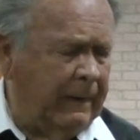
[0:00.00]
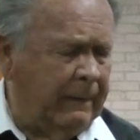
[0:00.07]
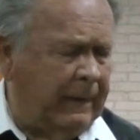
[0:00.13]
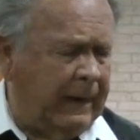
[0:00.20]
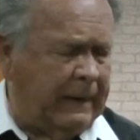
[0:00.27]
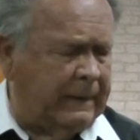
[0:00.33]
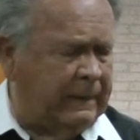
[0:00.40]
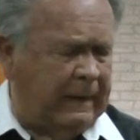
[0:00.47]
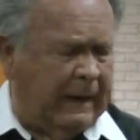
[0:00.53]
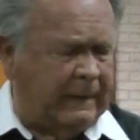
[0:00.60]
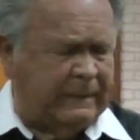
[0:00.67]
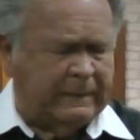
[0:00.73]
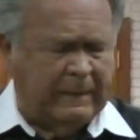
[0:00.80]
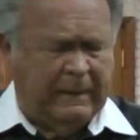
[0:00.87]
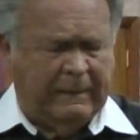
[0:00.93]
that,
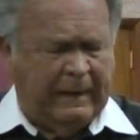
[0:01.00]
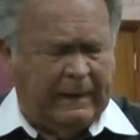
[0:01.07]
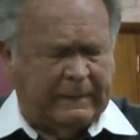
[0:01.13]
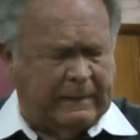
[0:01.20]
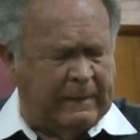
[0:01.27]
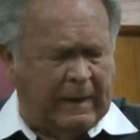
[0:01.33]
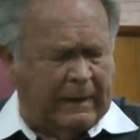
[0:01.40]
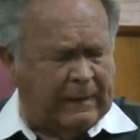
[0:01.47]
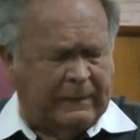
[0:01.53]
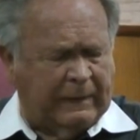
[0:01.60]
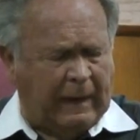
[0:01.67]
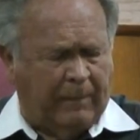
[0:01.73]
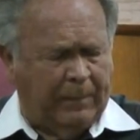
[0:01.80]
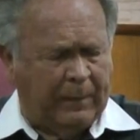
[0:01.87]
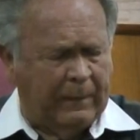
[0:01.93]
that's, uh, that's not a
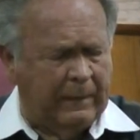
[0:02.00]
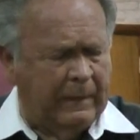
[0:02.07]
shepherd.